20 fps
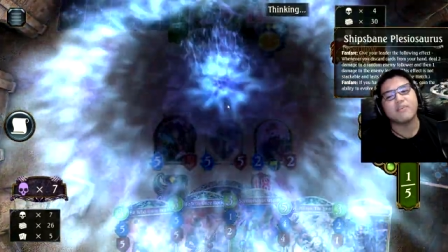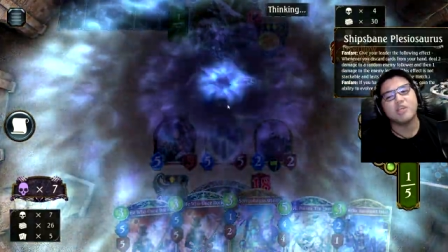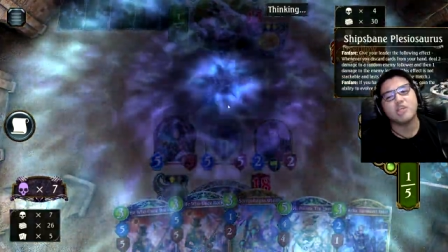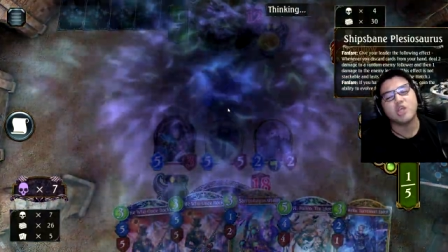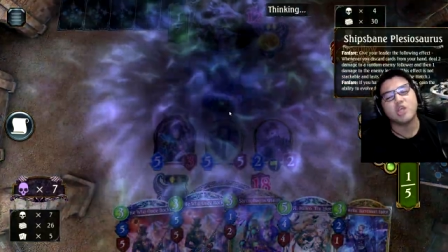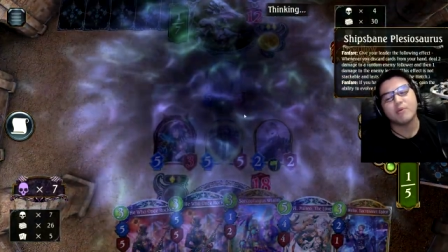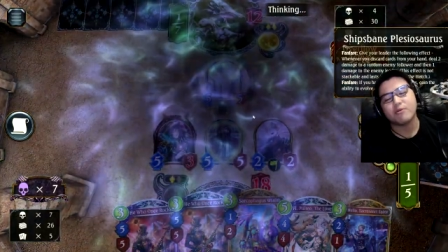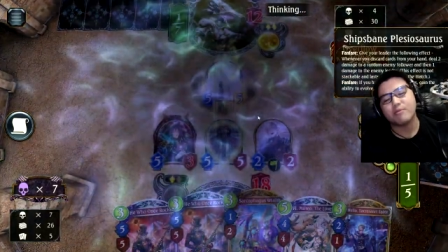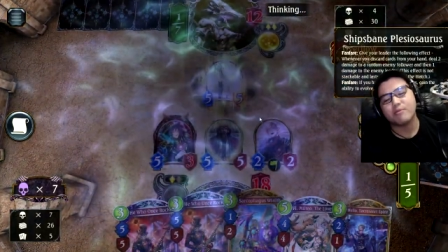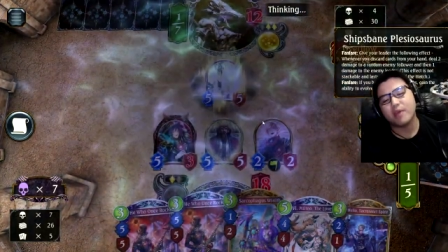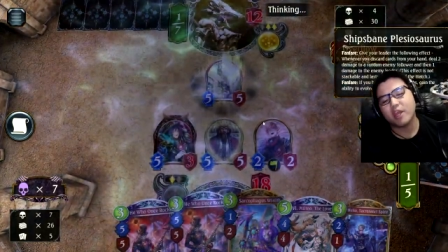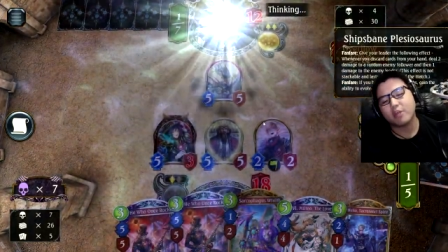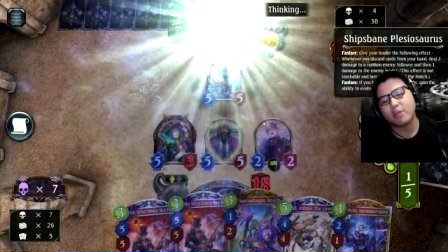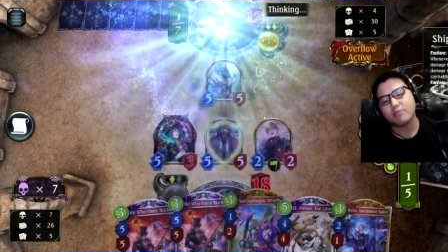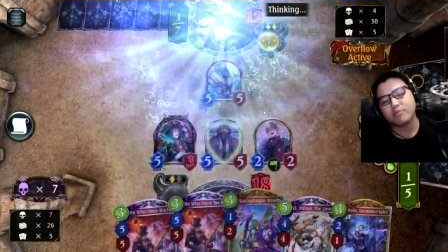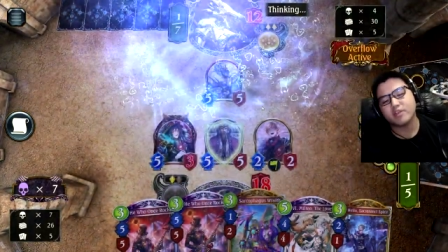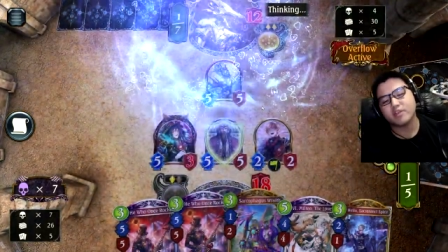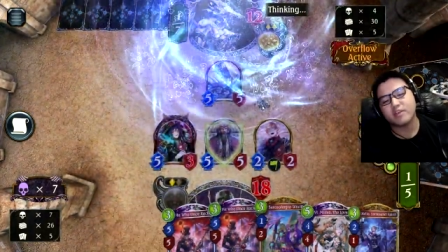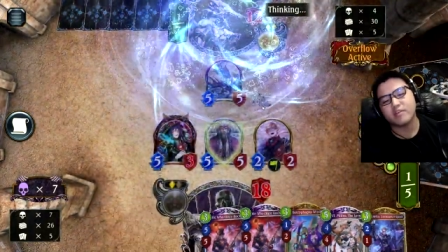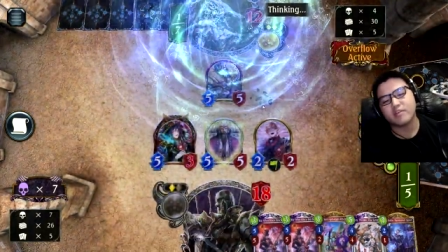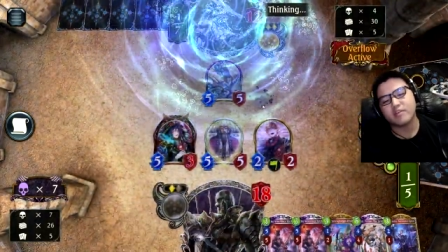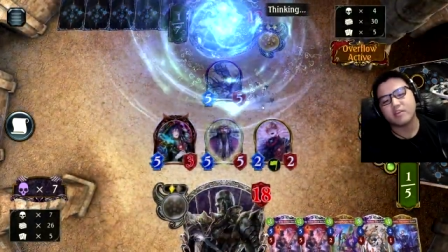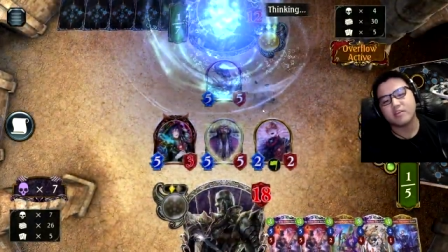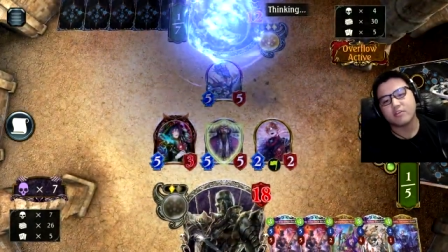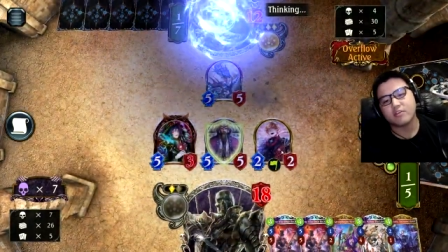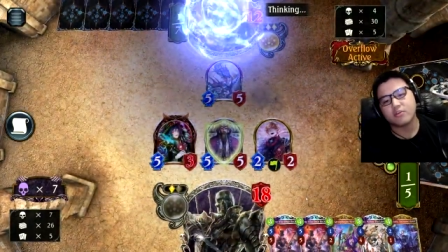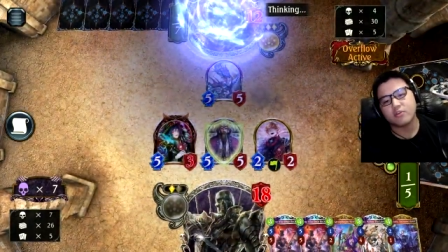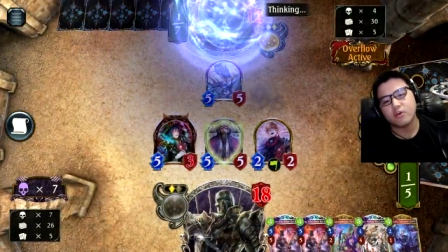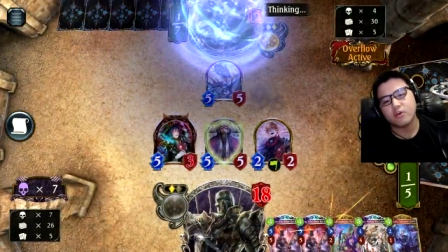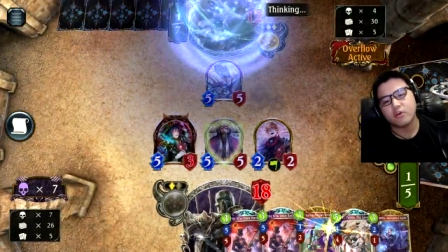Shipsbane
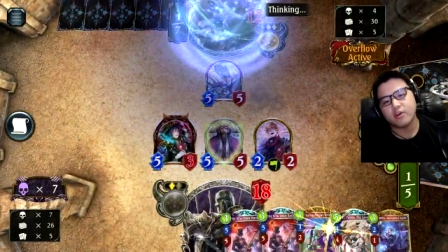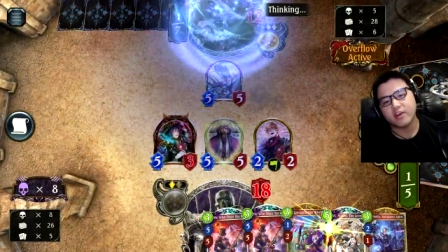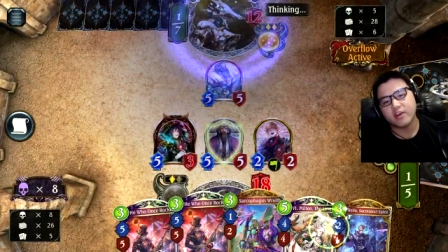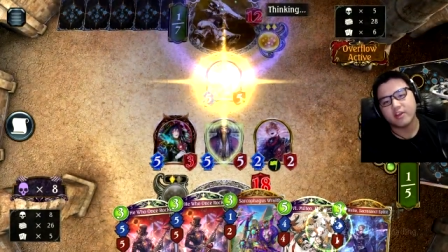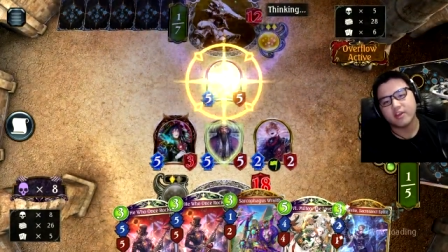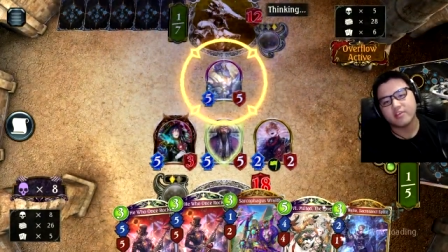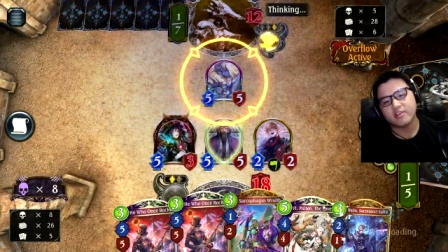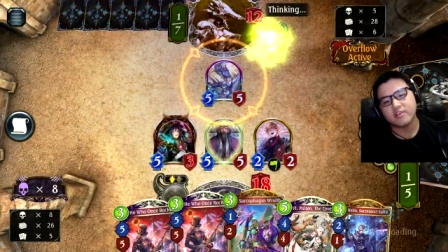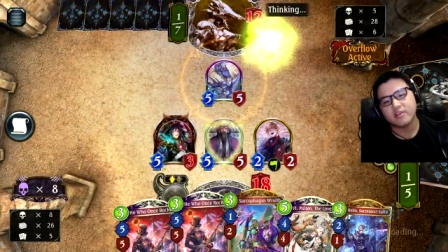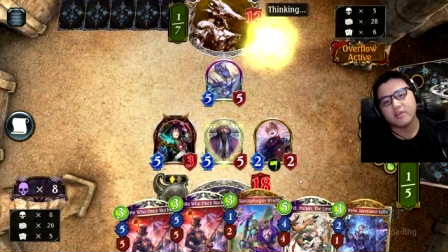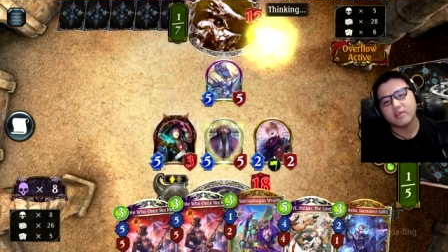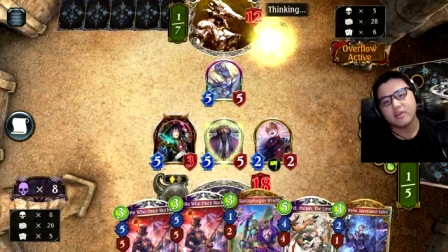Plesiosaurus.